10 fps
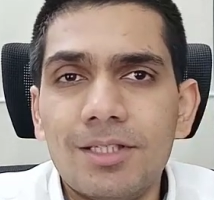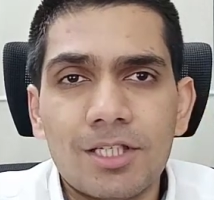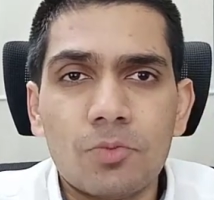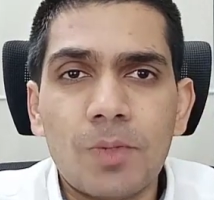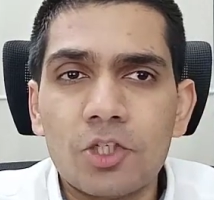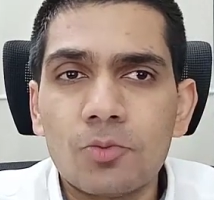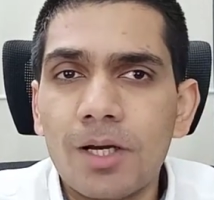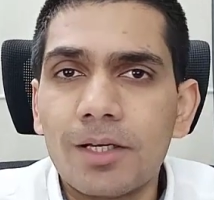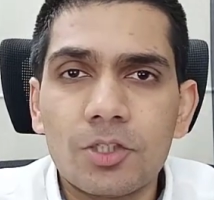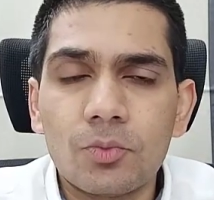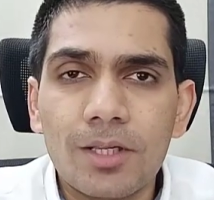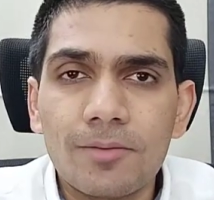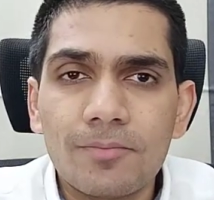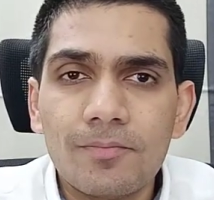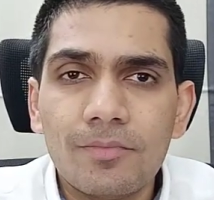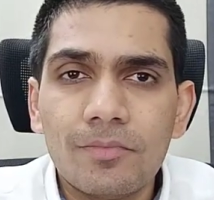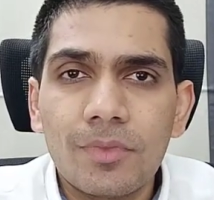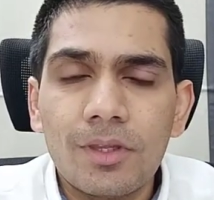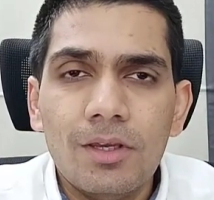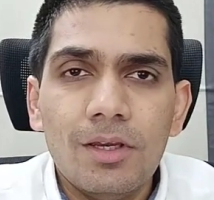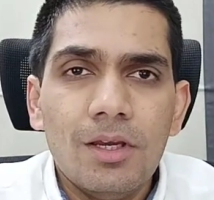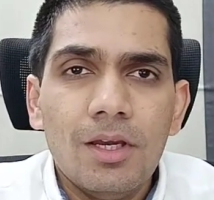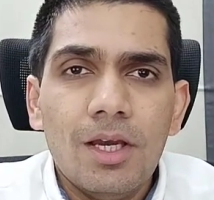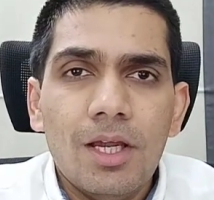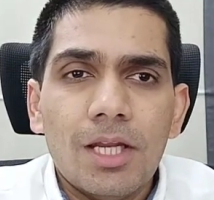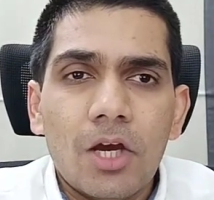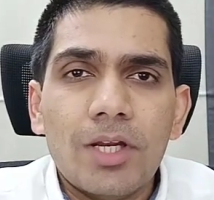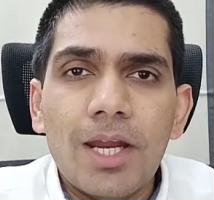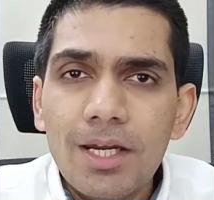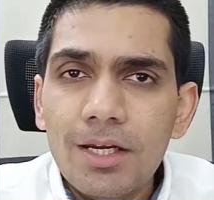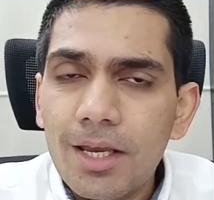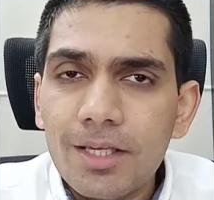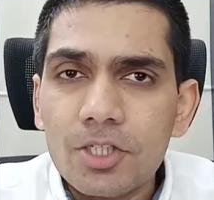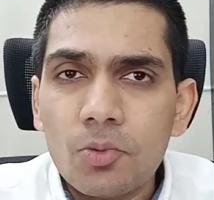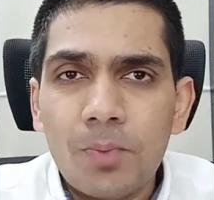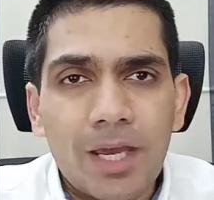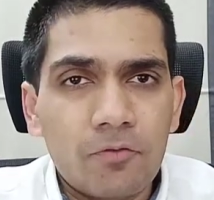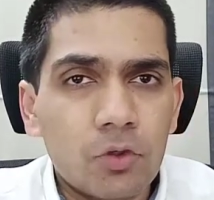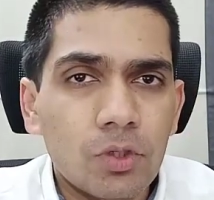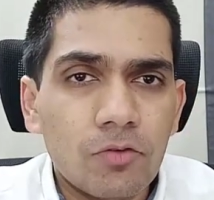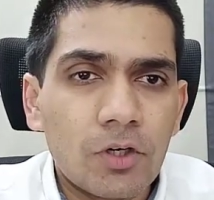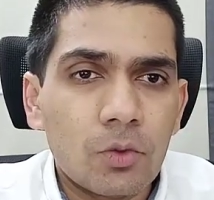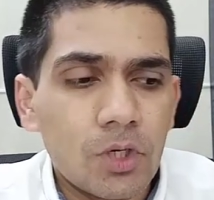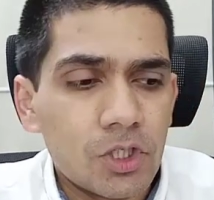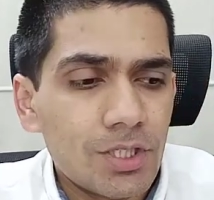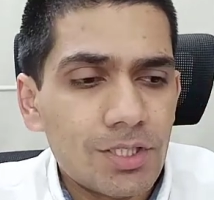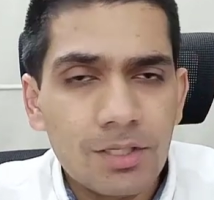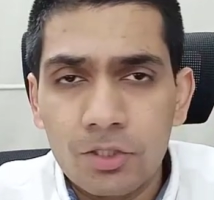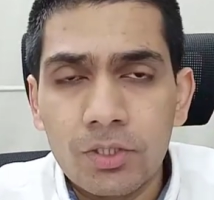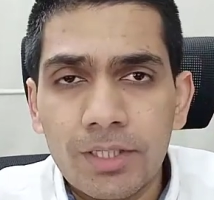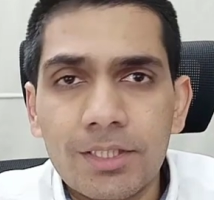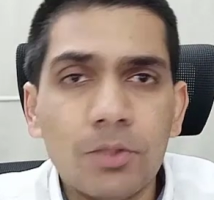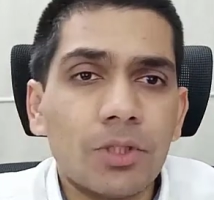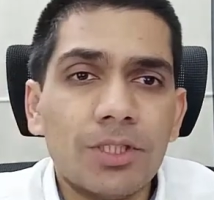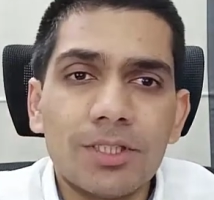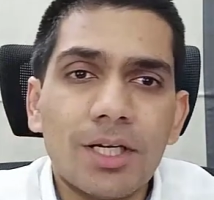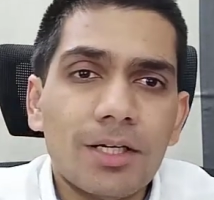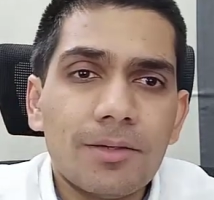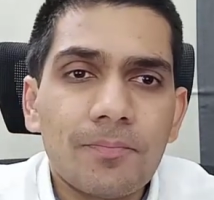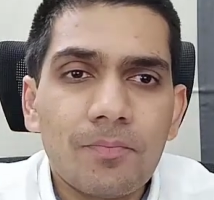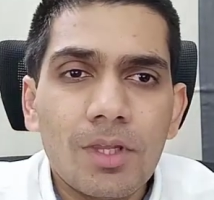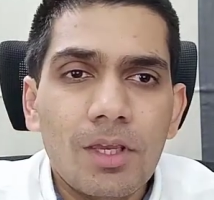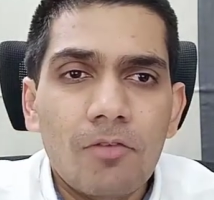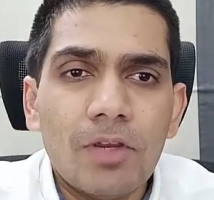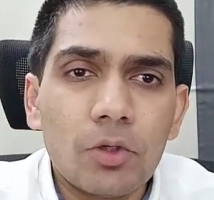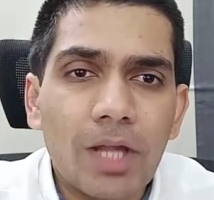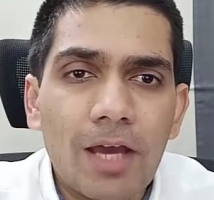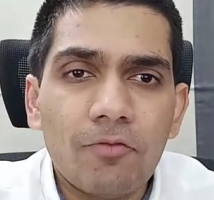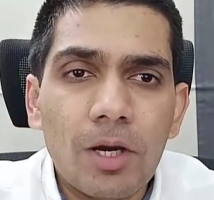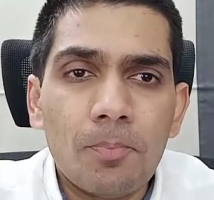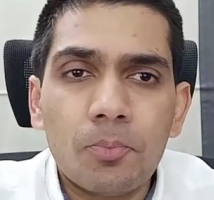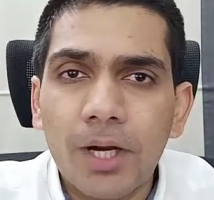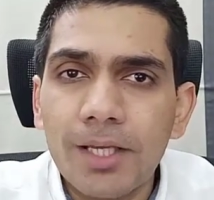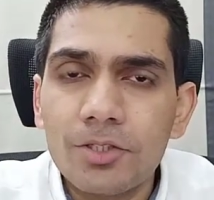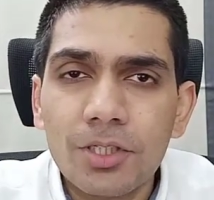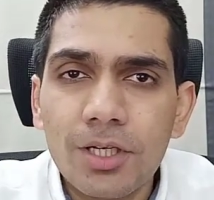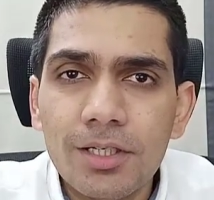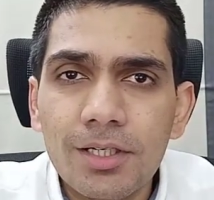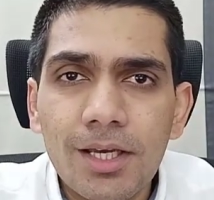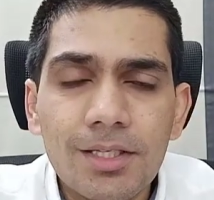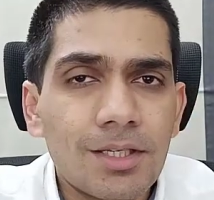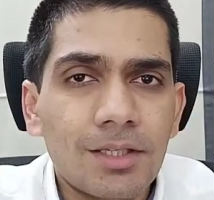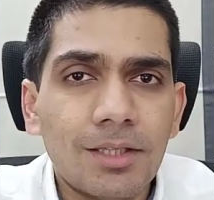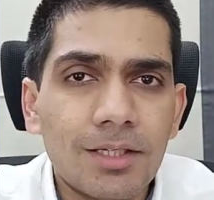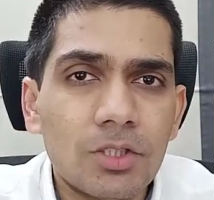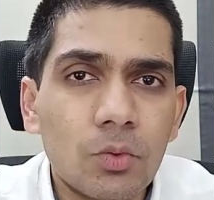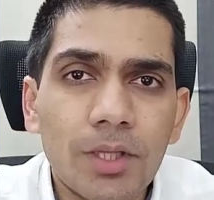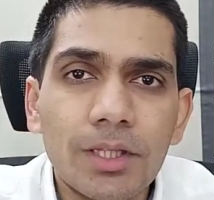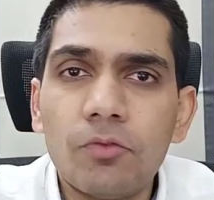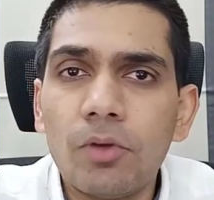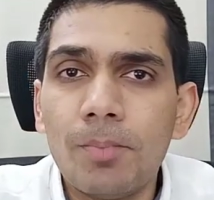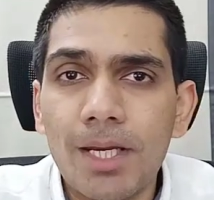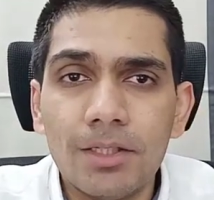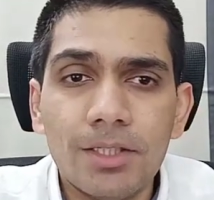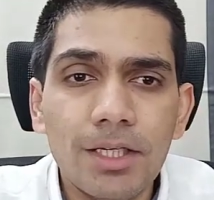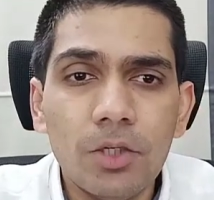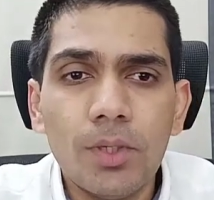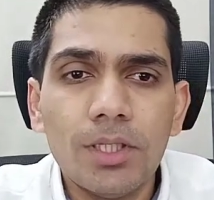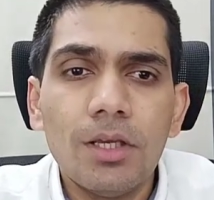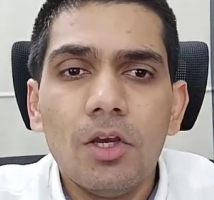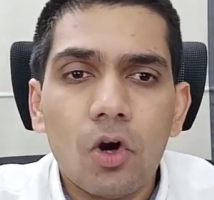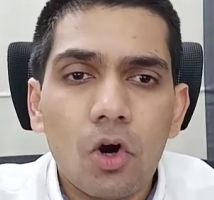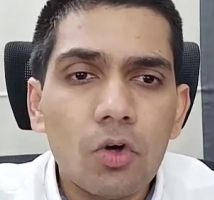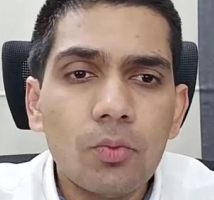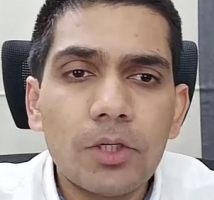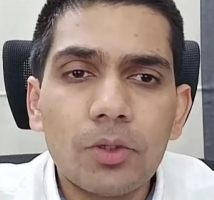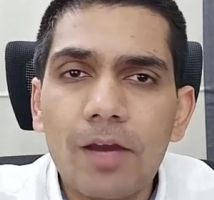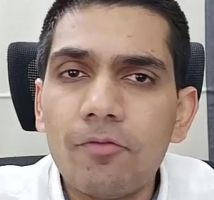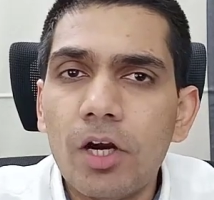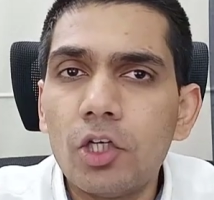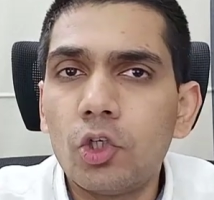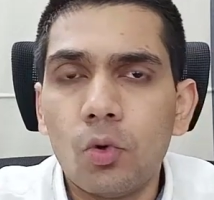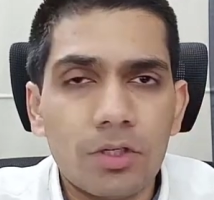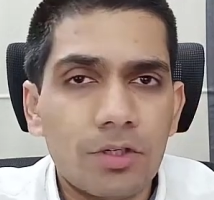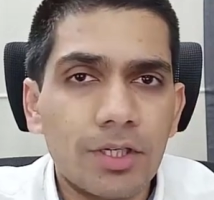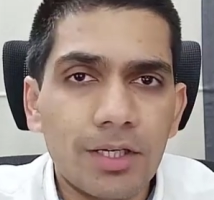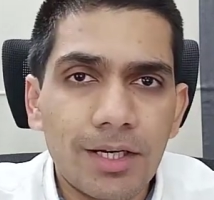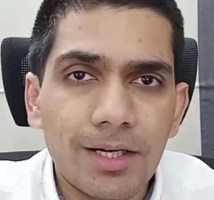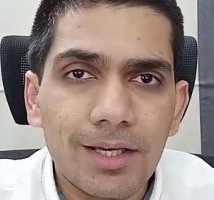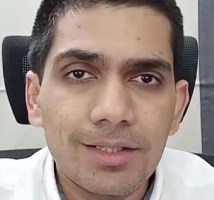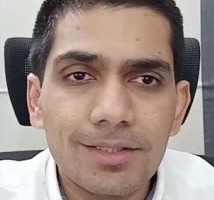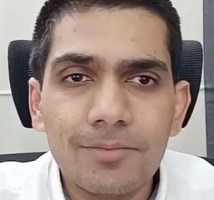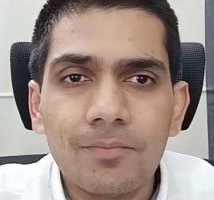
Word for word: as benchmark as well. Now an index may have two different versions. So let's see what these are. We could have a price return index. That is the one that we are mainly dealing with. Or we could have a total return index.